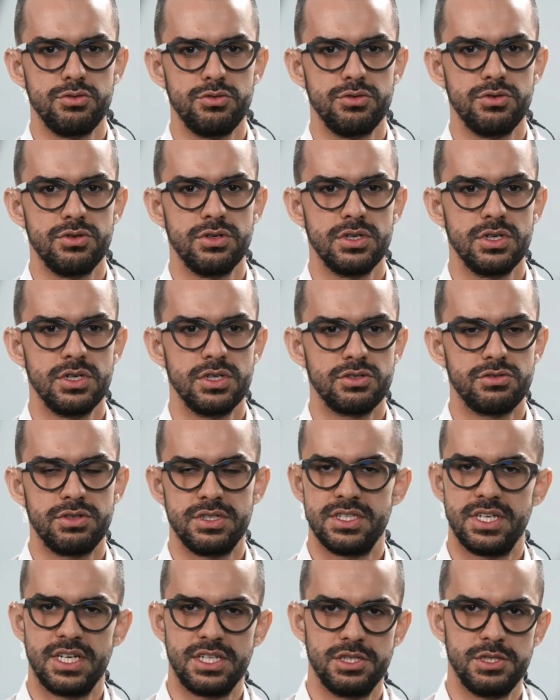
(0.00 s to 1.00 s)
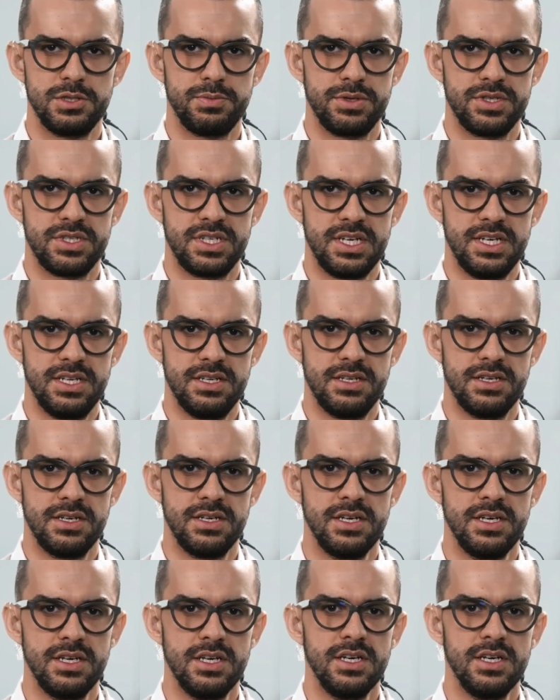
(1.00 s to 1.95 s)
to transactions per second.